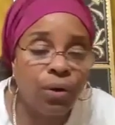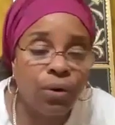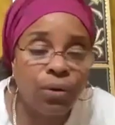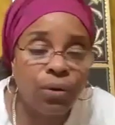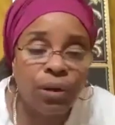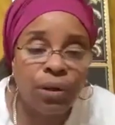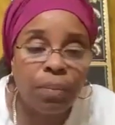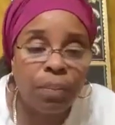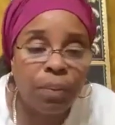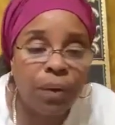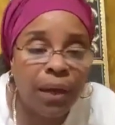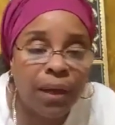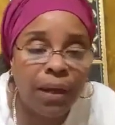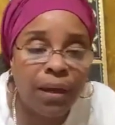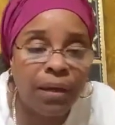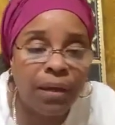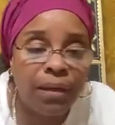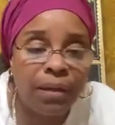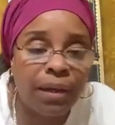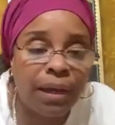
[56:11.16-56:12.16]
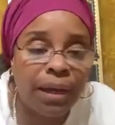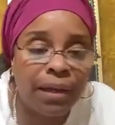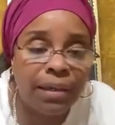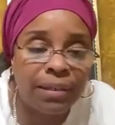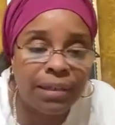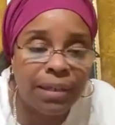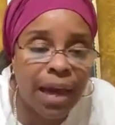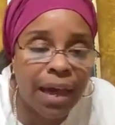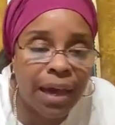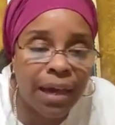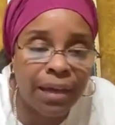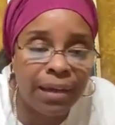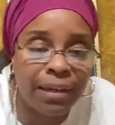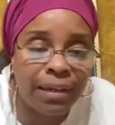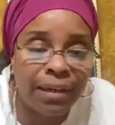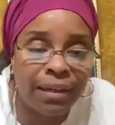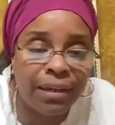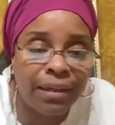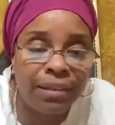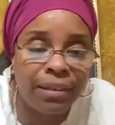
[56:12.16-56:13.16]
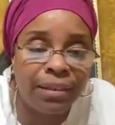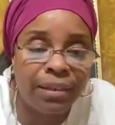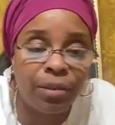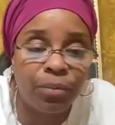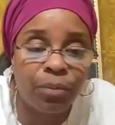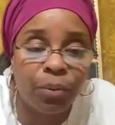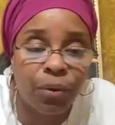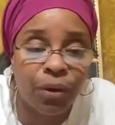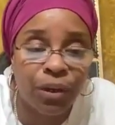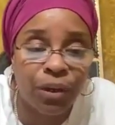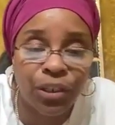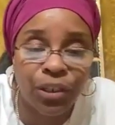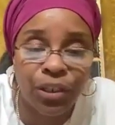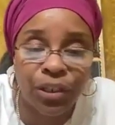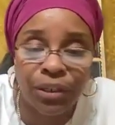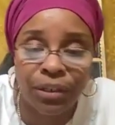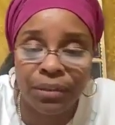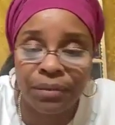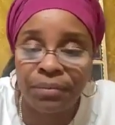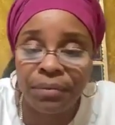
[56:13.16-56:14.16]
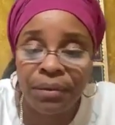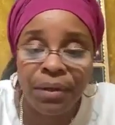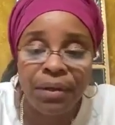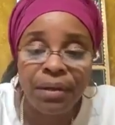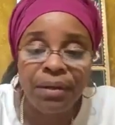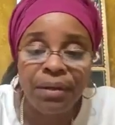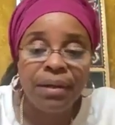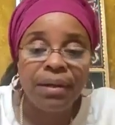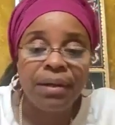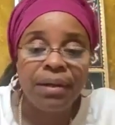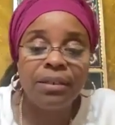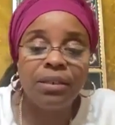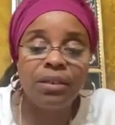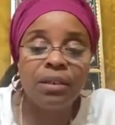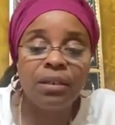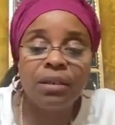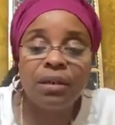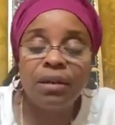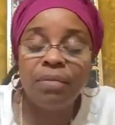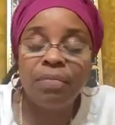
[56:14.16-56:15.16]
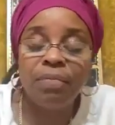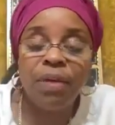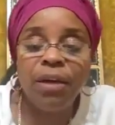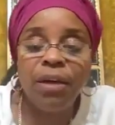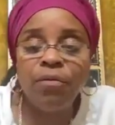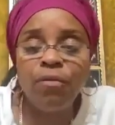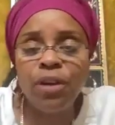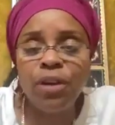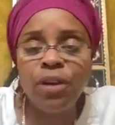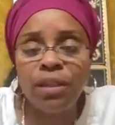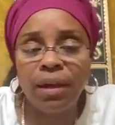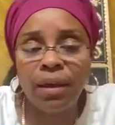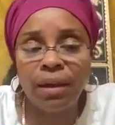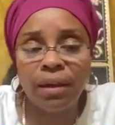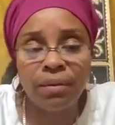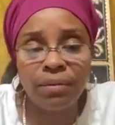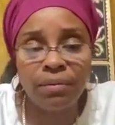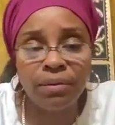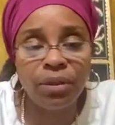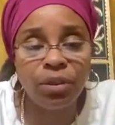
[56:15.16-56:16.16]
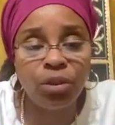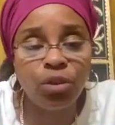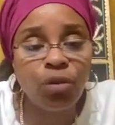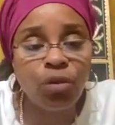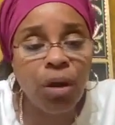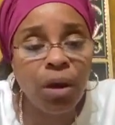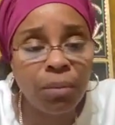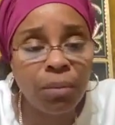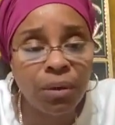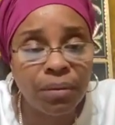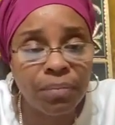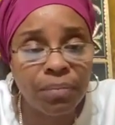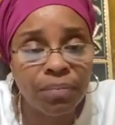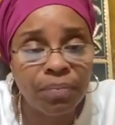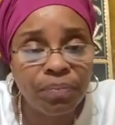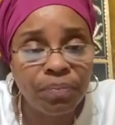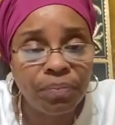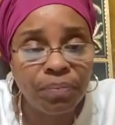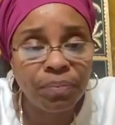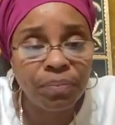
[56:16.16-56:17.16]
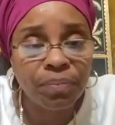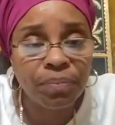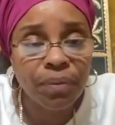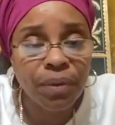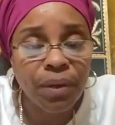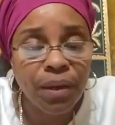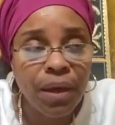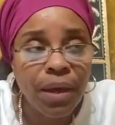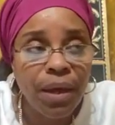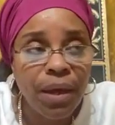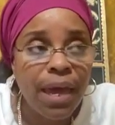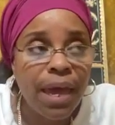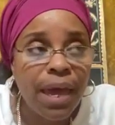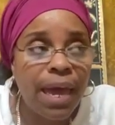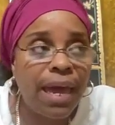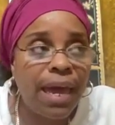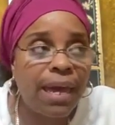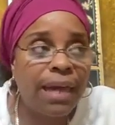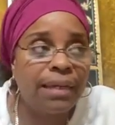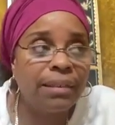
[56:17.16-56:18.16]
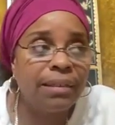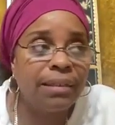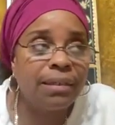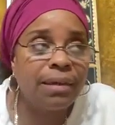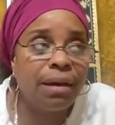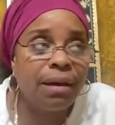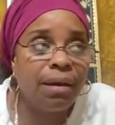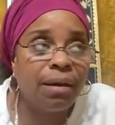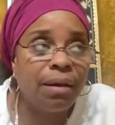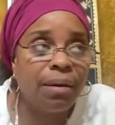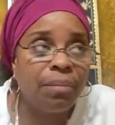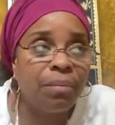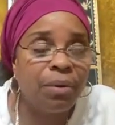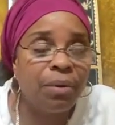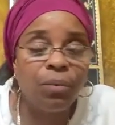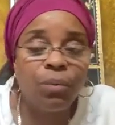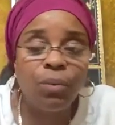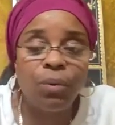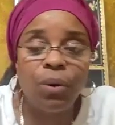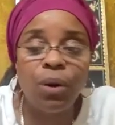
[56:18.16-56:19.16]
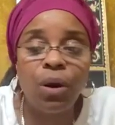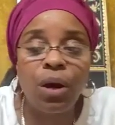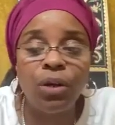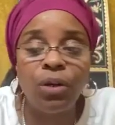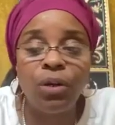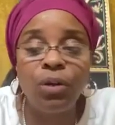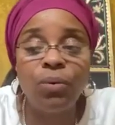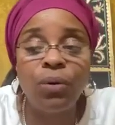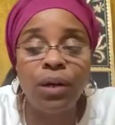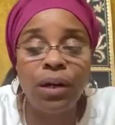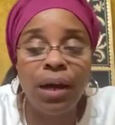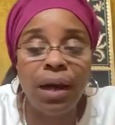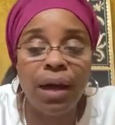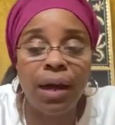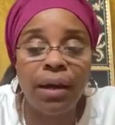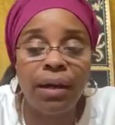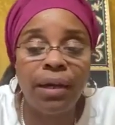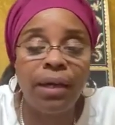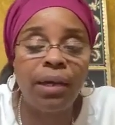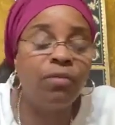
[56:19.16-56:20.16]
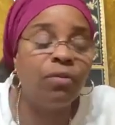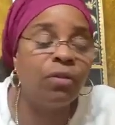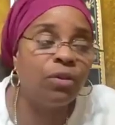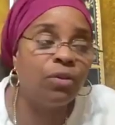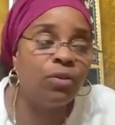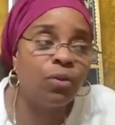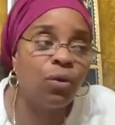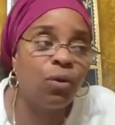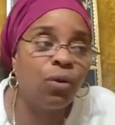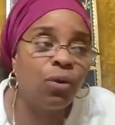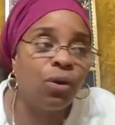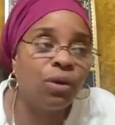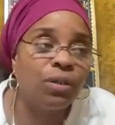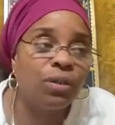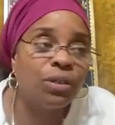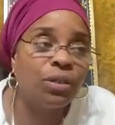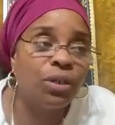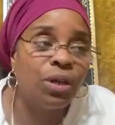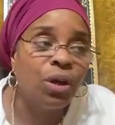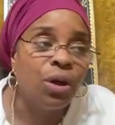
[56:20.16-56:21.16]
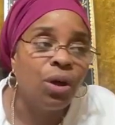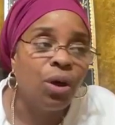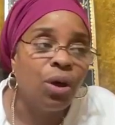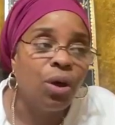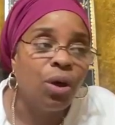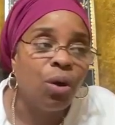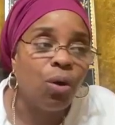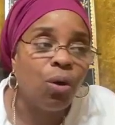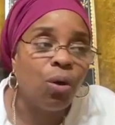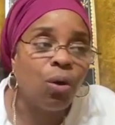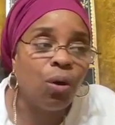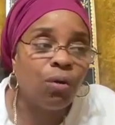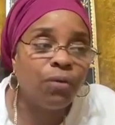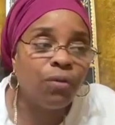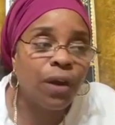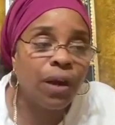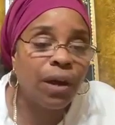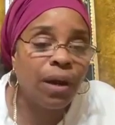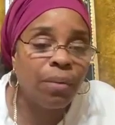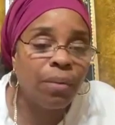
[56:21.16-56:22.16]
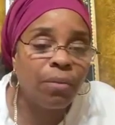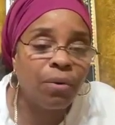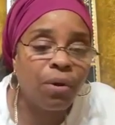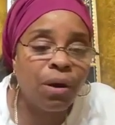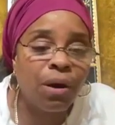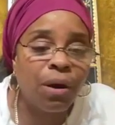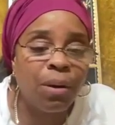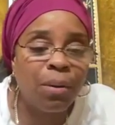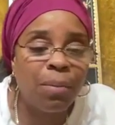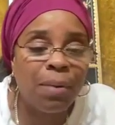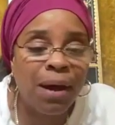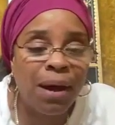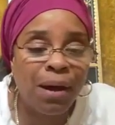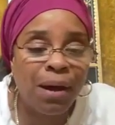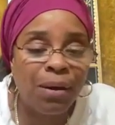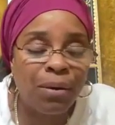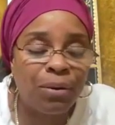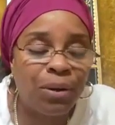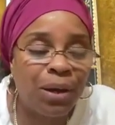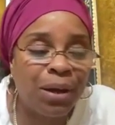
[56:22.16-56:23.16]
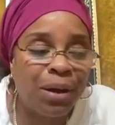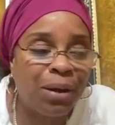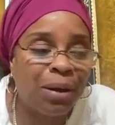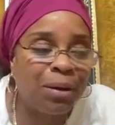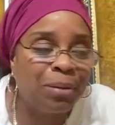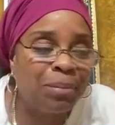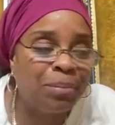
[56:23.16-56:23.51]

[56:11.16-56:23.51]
hurt, the pain, the anxiety, the depression, the everything, the trauma. And you and I even talked off camera about